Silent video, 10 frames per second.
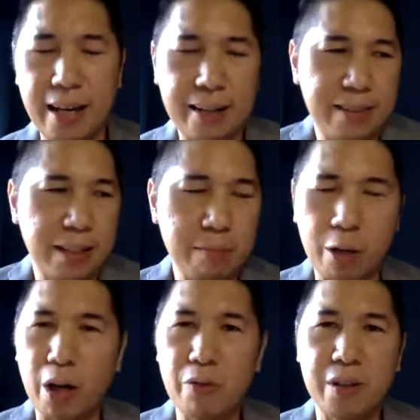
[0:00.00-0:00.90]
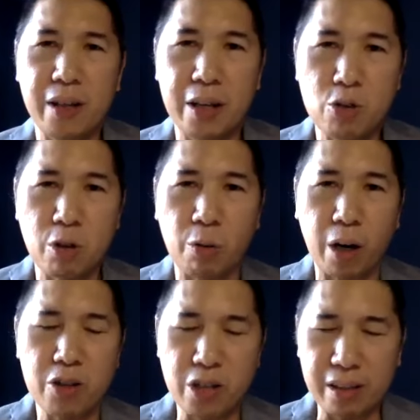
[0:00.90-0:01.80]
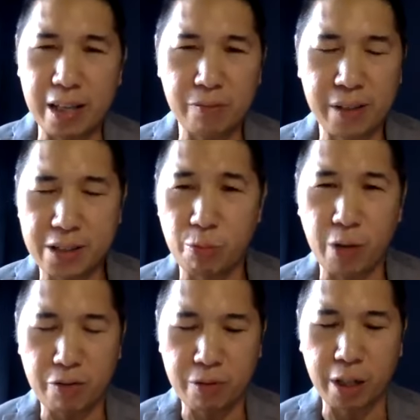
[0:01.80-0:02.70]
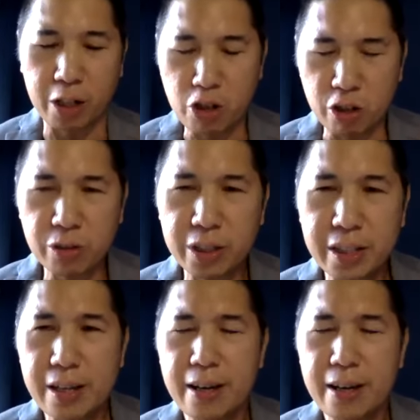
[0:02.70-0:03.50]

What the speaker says: I think my wife and I enjoy watching Netflix away from our children,